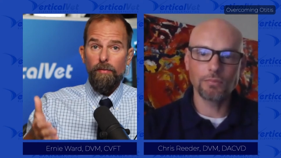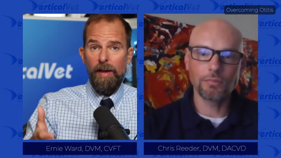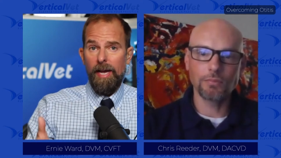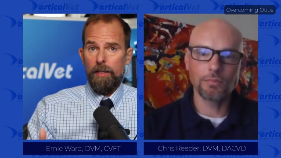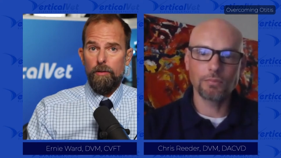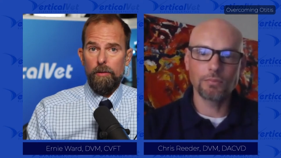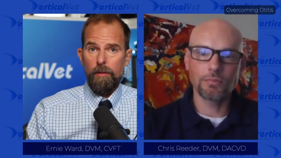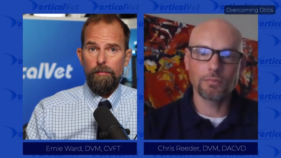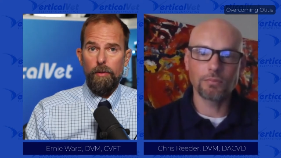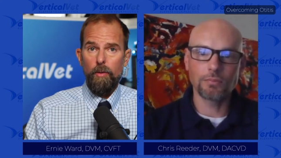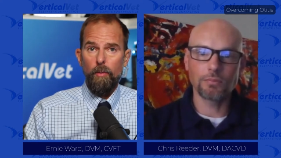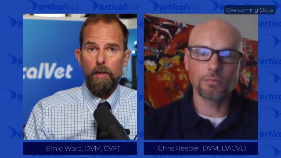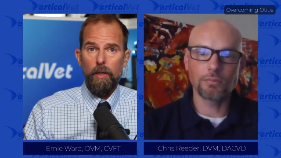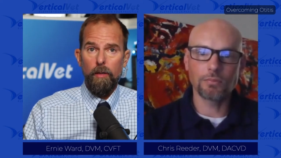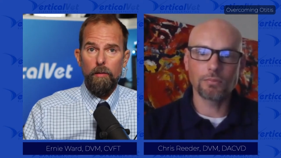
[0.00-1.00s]
Speaker 1: factor, if you
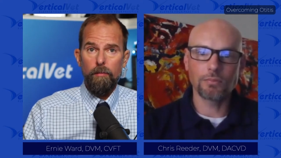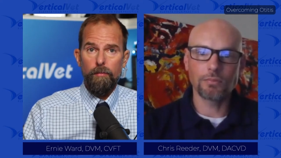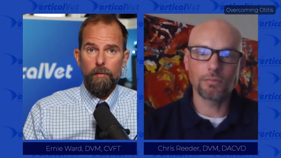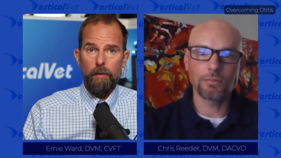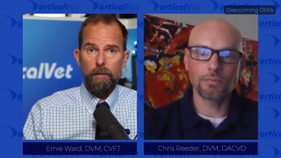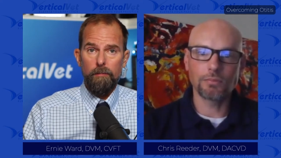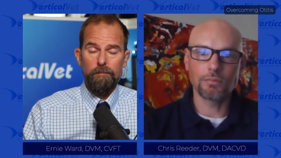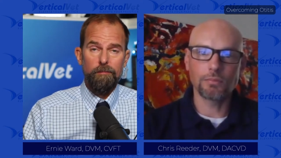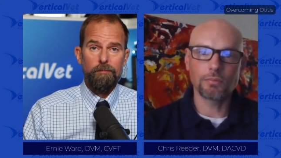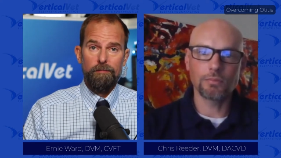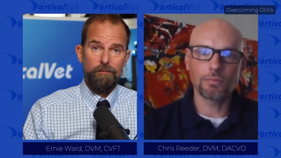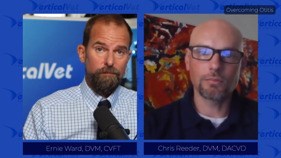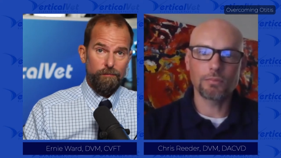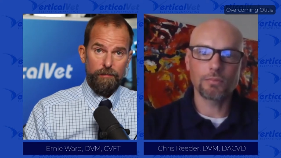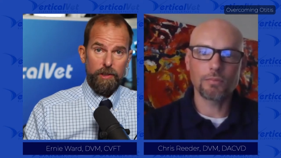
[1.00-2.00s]
will, for
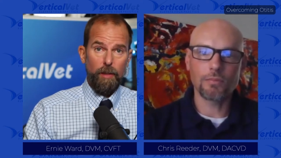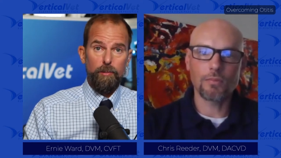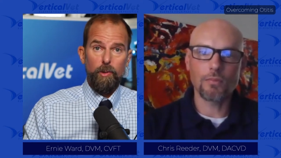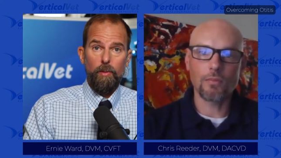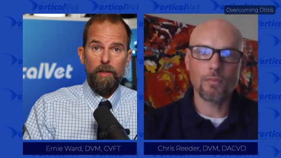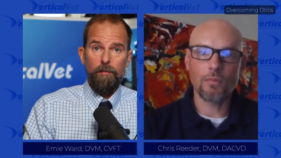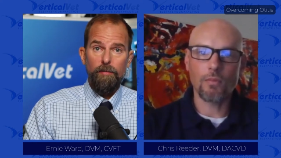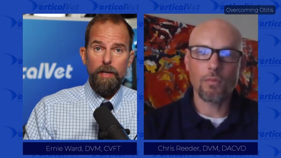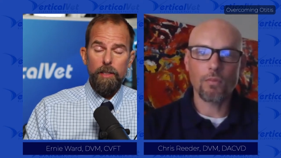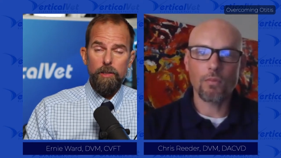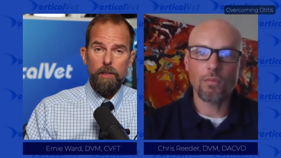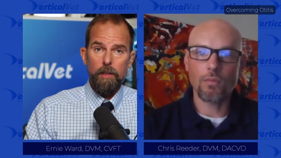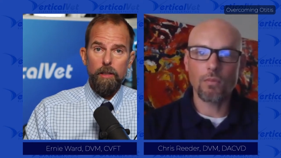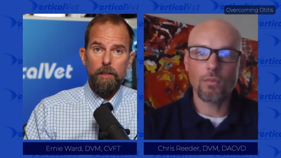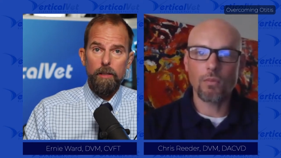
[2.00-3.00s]
subsequent
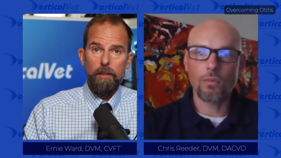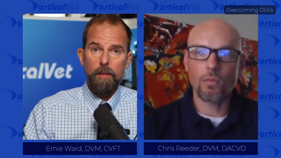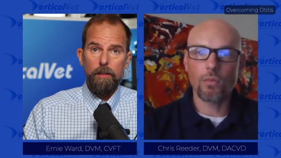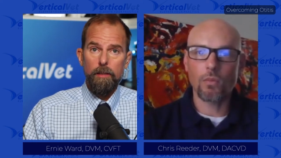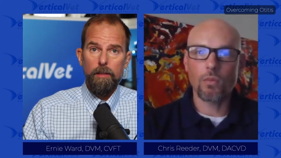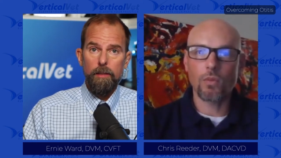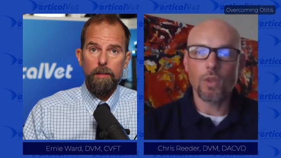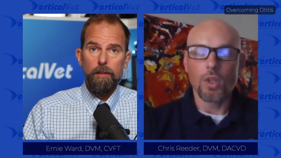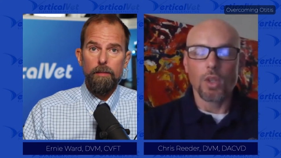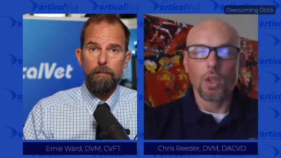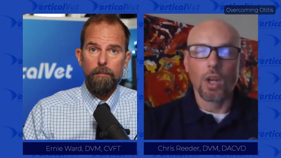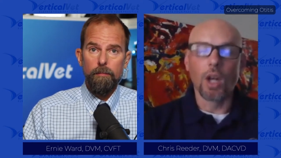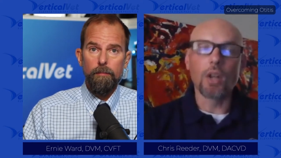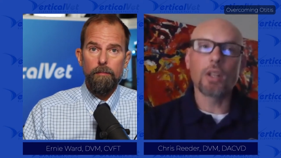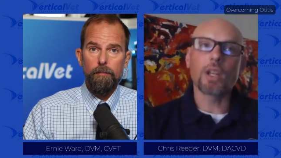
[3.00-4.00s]
infection.
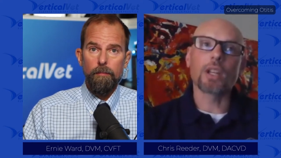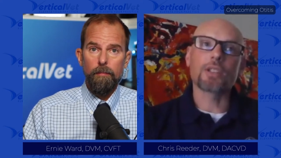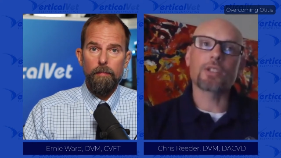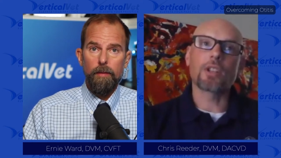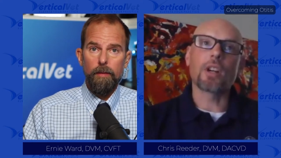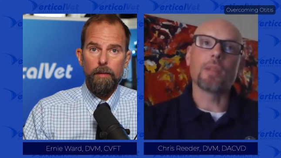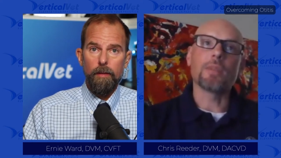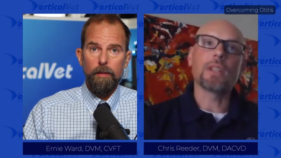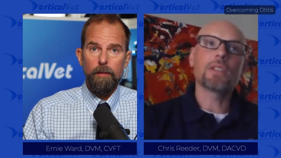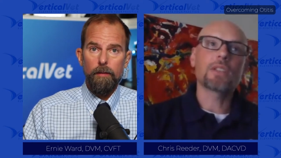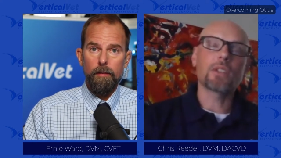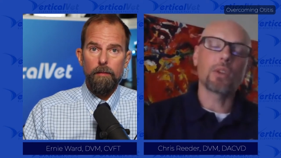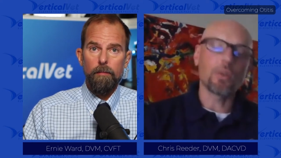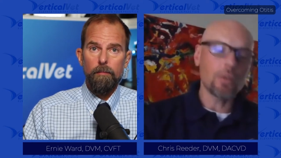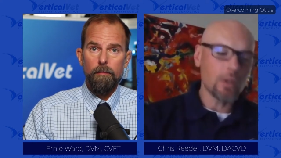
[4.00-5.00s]
Speaker 2: Oh, yeah, sure. I mean,
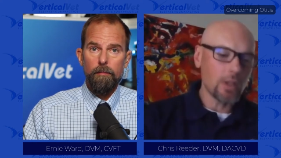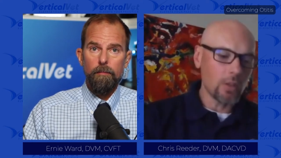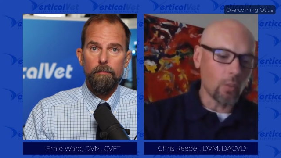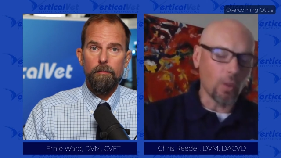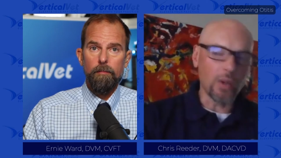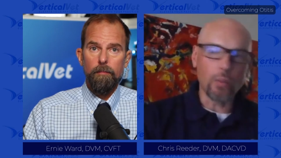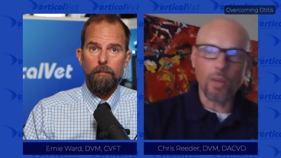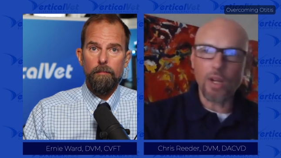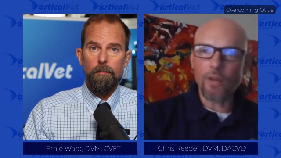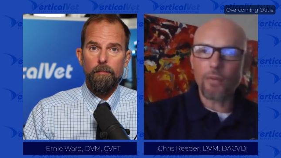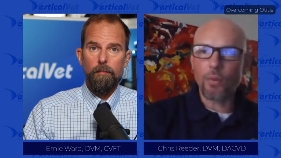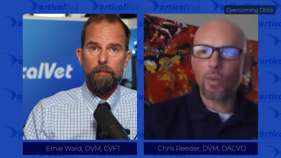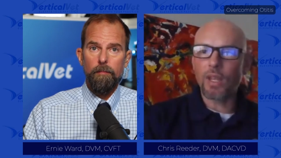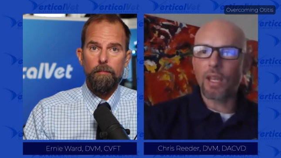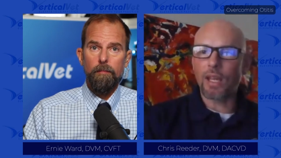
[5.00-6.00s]
so when, whenever we